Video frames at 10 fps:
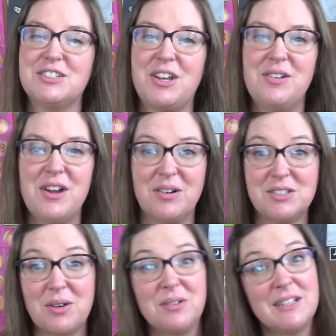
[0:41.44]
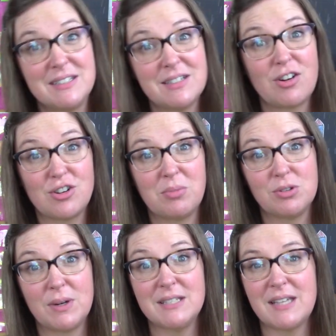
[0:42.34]
so you know. So this is October
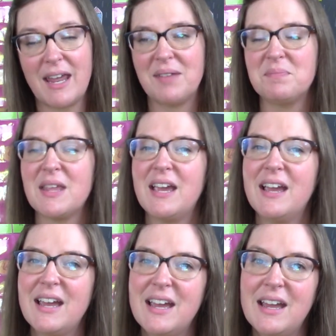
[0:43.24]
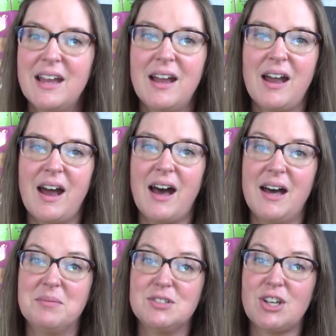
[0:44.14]
22nd.
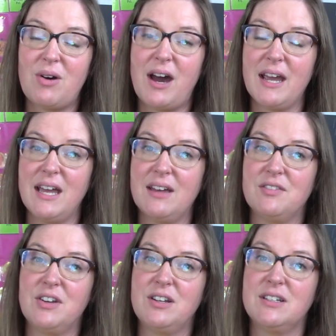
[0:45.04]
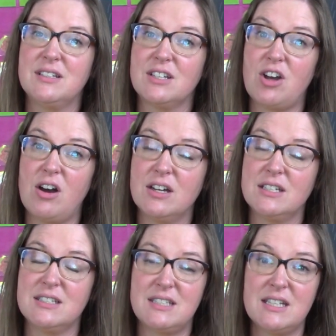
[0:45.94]
Um, so I have
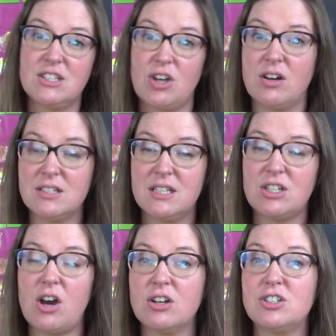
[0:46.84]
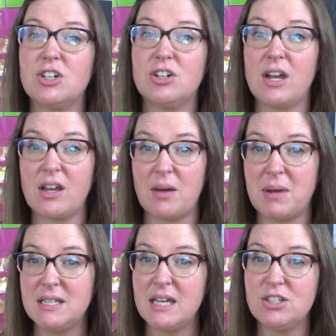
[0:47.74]
gone since gone to the doctor and got
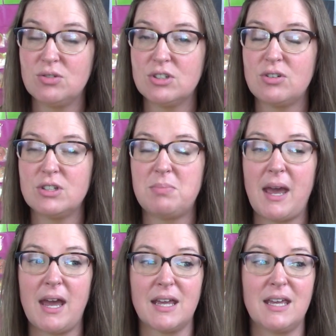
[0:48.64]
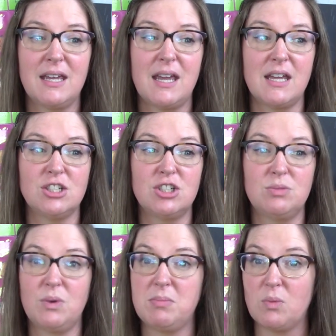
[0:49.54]
my test results back and
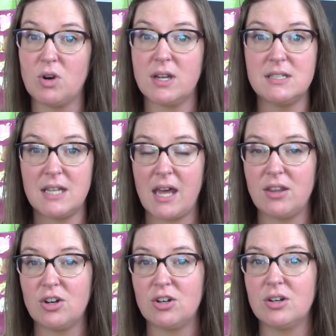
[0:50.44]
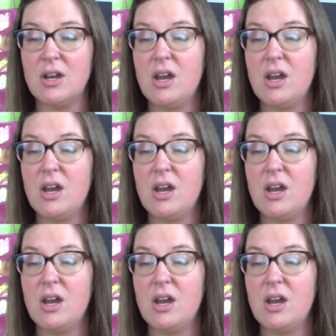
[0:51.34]
we've been working together